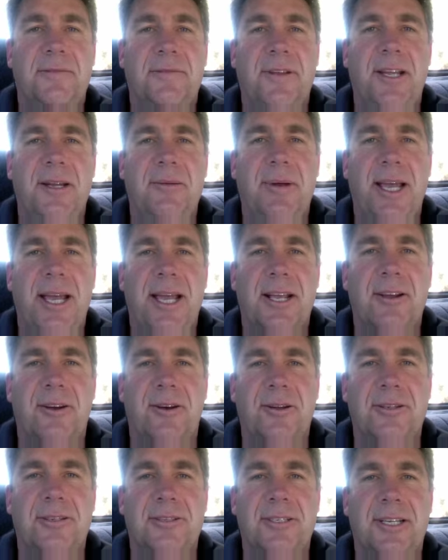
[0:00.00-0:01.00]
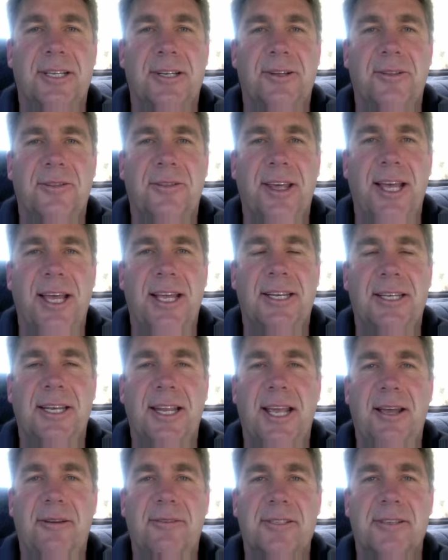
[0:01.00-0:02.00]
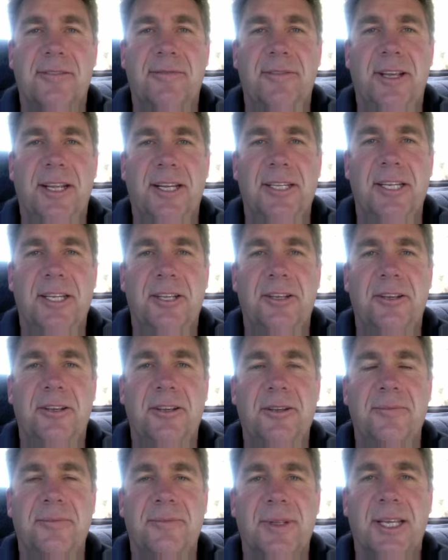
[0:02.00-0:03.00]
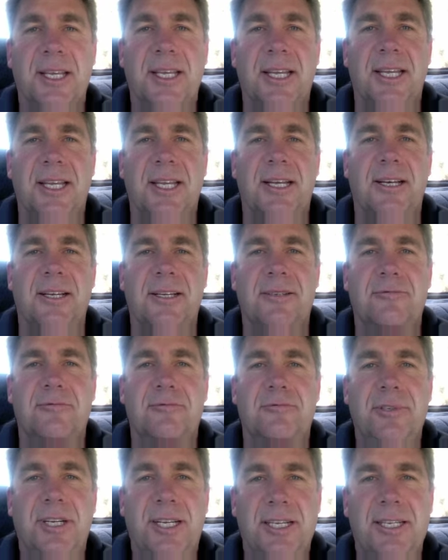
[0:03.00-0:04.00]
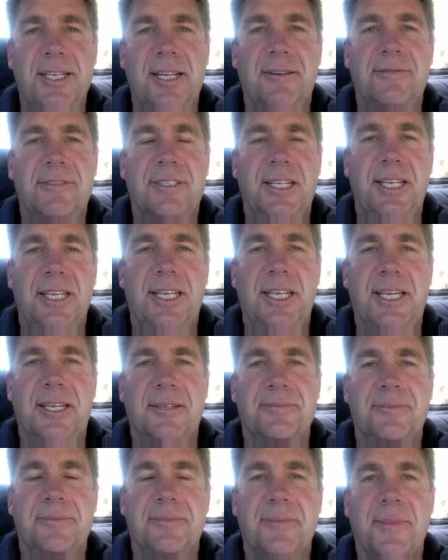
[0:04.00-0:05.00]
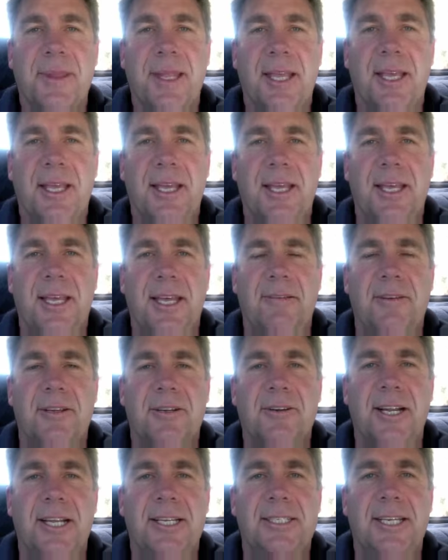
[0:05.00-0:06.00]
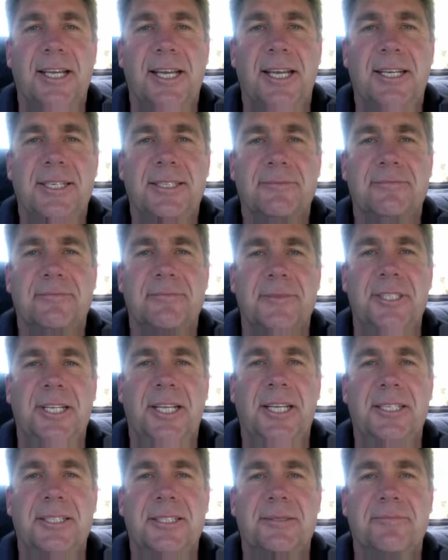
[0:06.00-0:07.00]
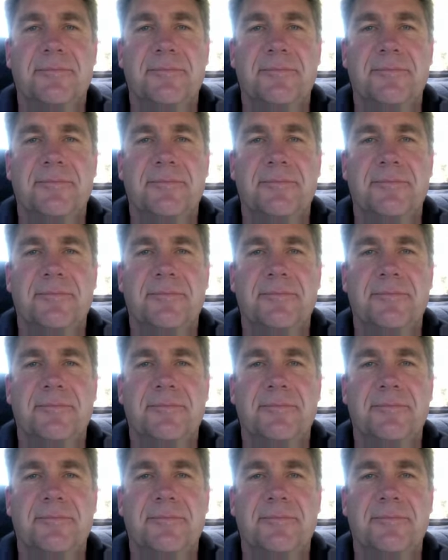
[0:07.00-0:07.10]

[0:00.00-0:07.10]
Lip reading: feedback on that and how it's affecting you, I'd really love to hear. Have a great day. Cheers.